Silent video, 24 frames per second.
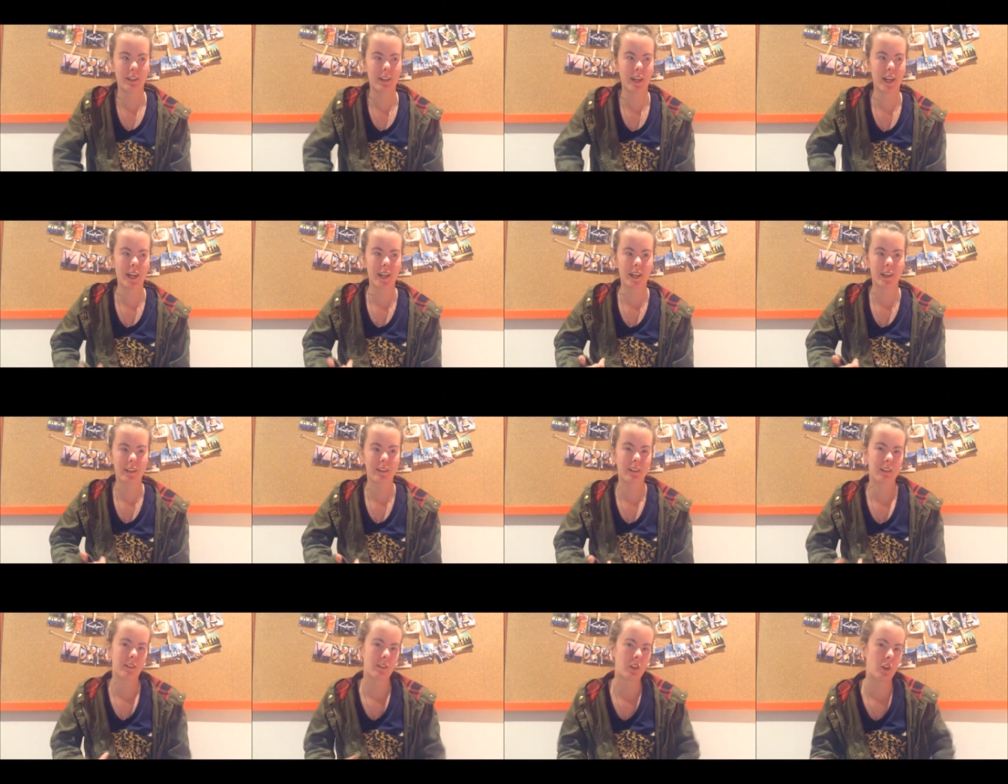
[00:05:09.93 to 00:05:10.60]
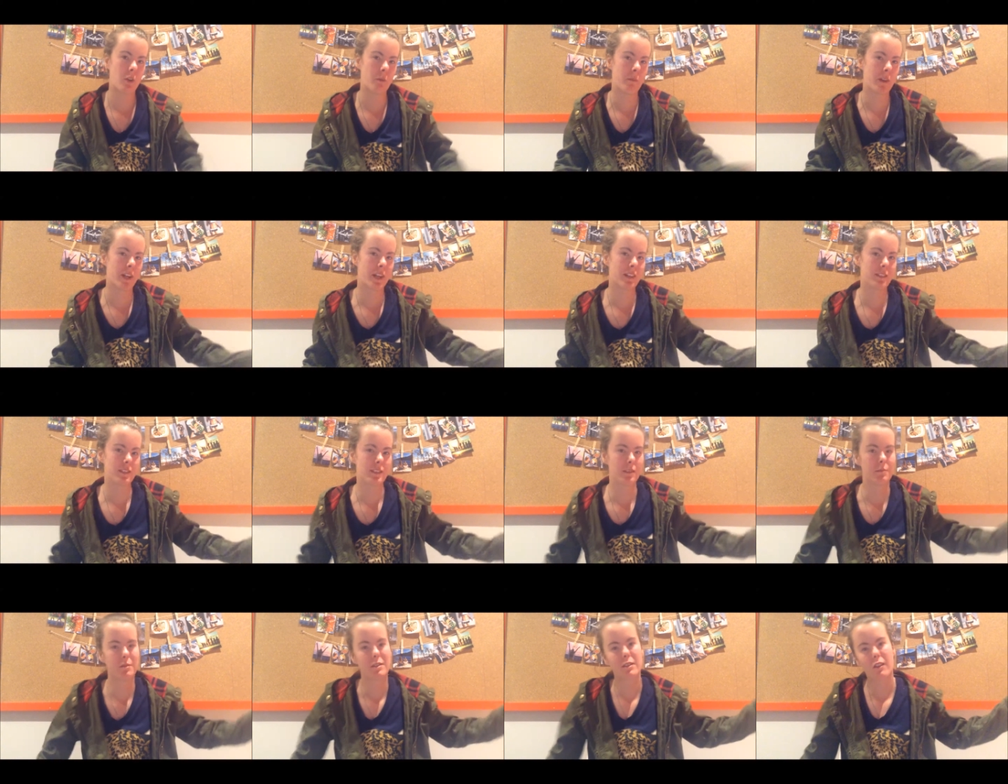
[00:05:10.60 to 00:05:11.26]
Like,
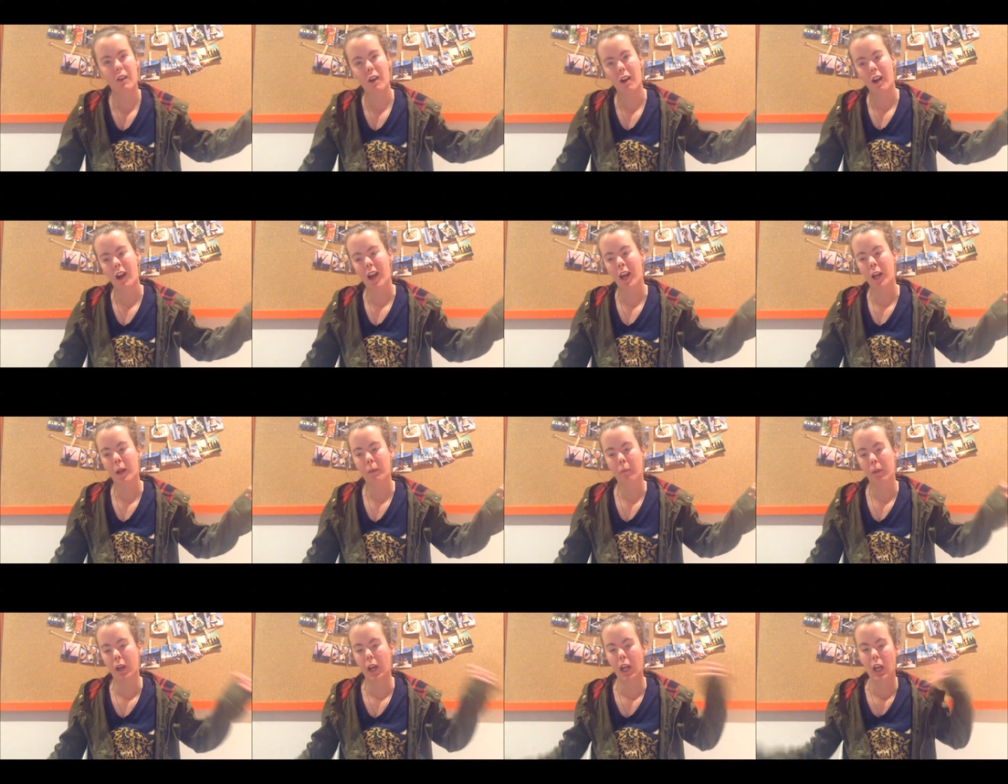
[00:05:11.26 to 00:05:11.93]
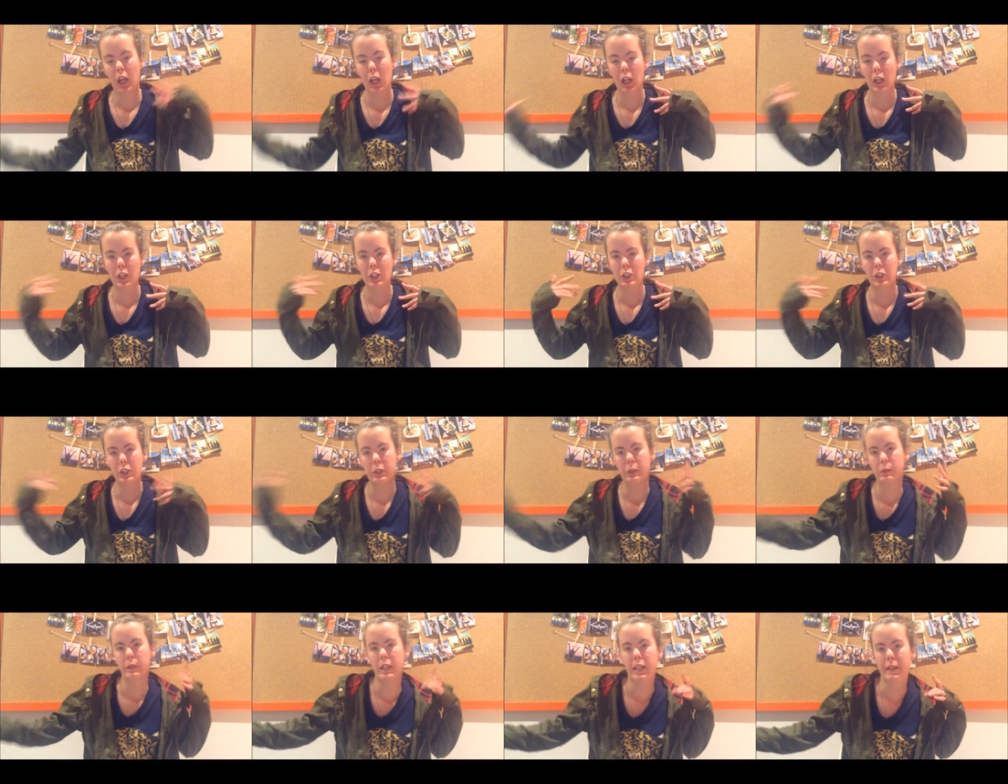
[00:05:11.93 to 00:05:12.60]
comment, subscribe,
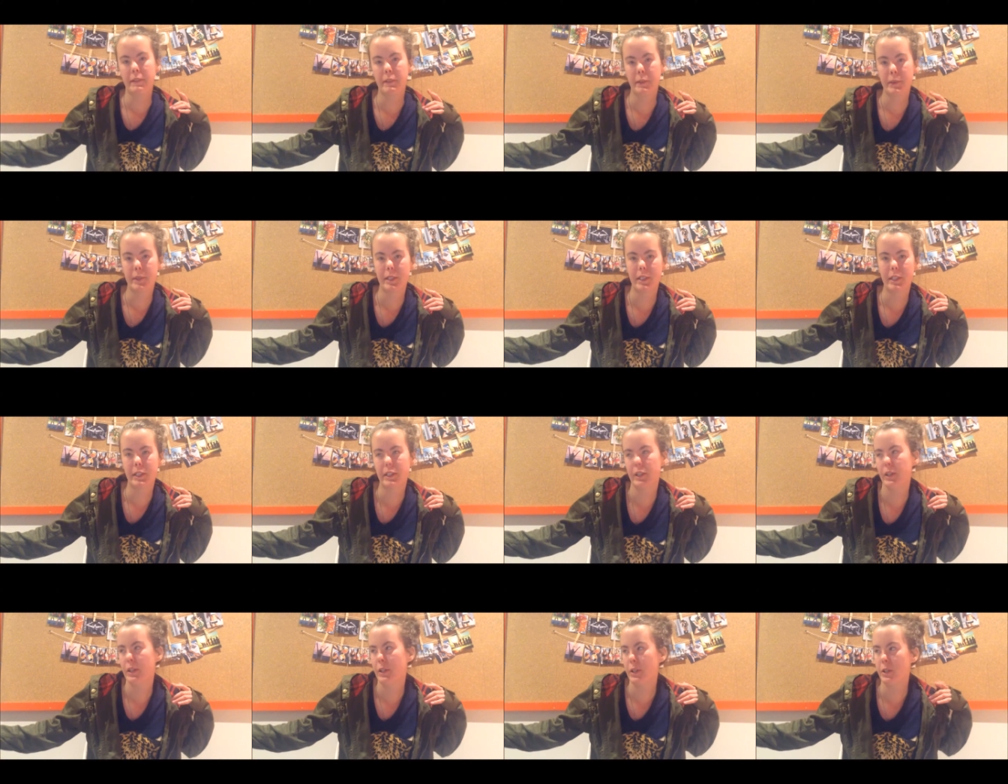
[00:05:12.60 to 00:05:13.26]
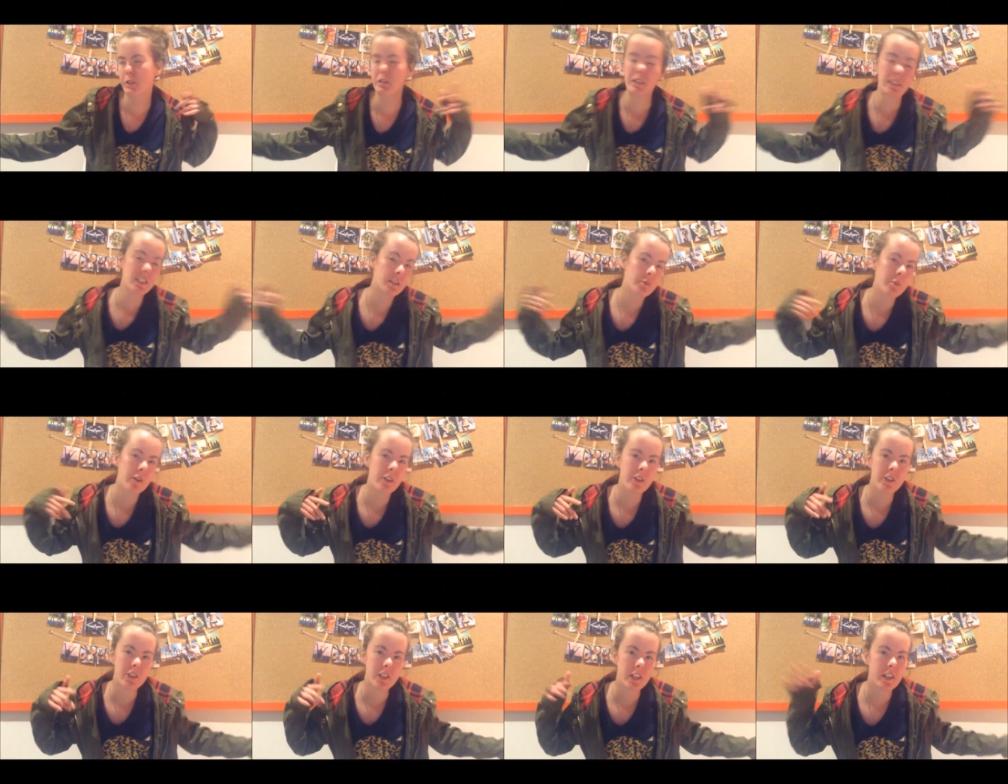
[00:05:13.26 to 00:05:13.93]
do whatever you want to do, just
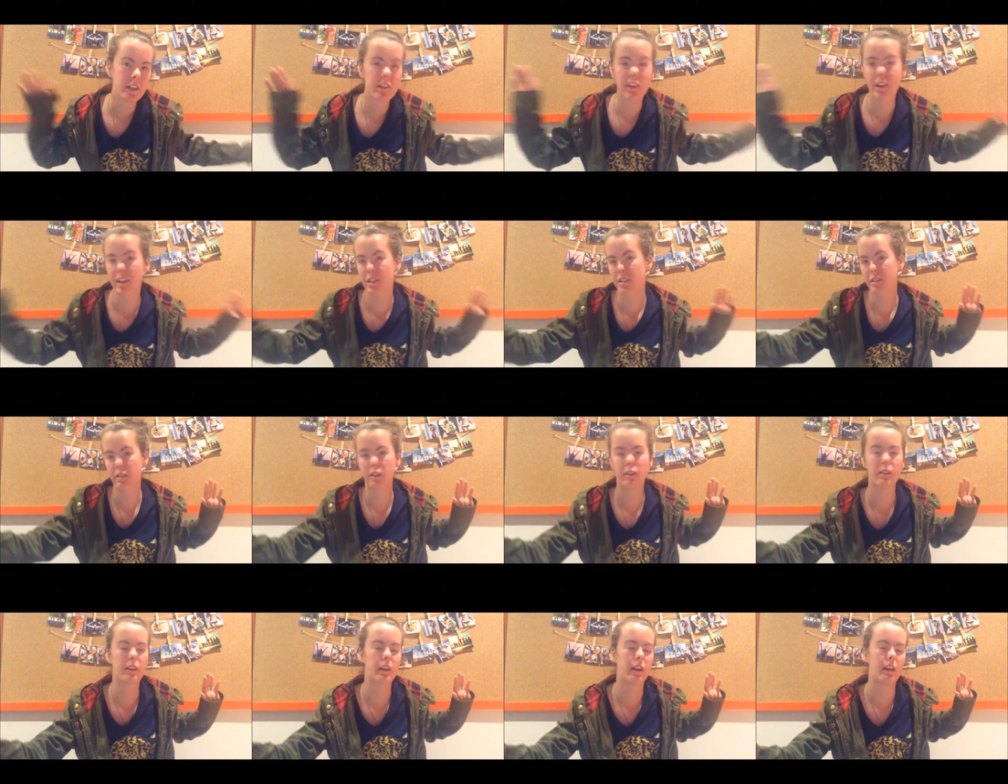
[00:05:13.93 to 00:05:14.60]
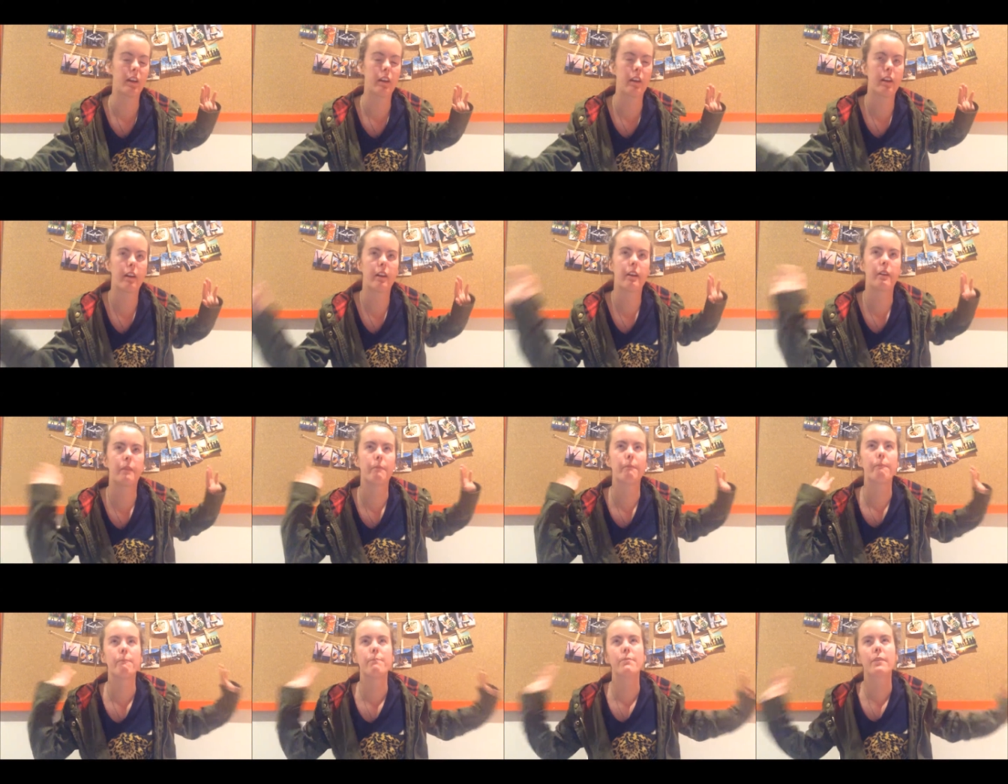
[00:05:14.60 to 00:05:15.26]
watch it, that's
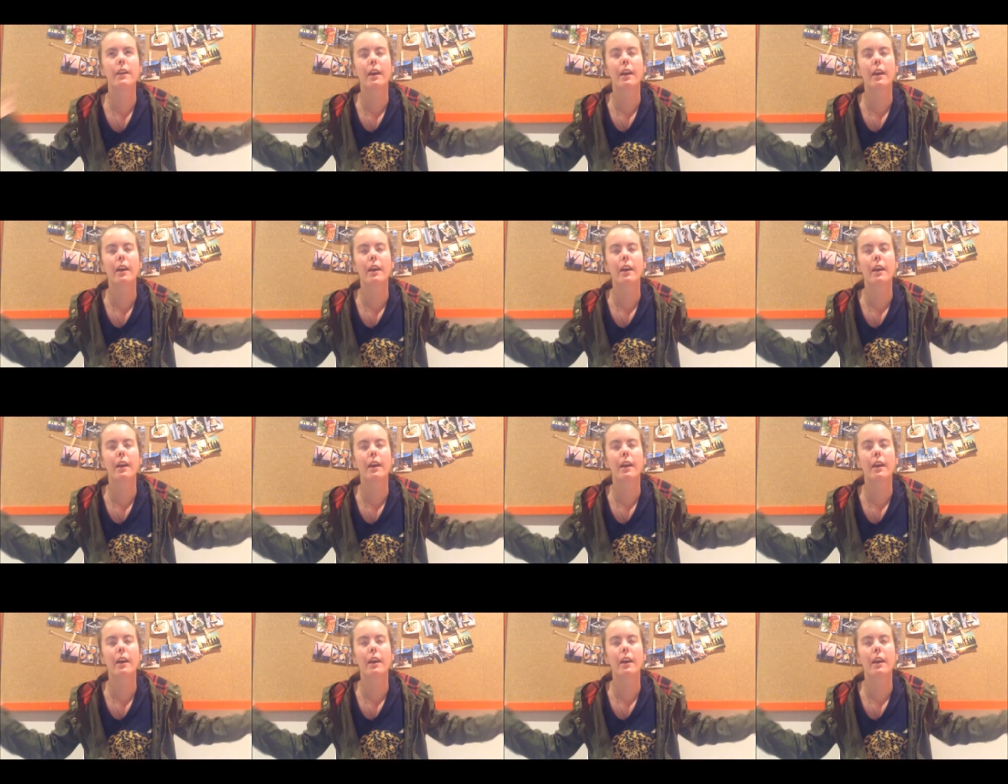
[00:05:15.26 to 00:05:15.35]
okay.